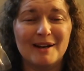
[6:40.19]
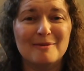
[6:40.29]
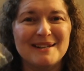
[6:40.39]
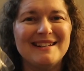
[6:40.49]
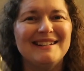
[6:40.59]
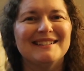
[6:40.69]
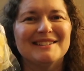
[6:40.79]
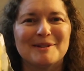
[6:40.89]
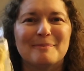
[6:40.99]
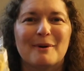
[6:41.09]
I'll be eating
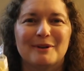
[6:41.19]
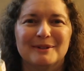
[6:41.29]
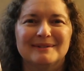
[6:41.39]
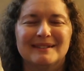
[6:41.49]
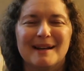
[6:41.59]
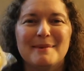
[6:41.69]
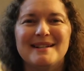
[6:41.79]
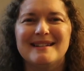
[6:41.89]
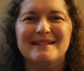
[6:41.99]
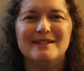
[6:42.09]
this tomorrow. I
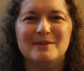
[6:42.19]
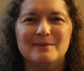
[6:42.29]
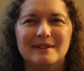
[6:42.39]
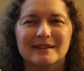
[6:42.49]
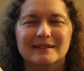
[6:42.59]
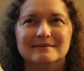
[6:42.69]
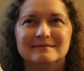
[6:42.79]
might take this to work.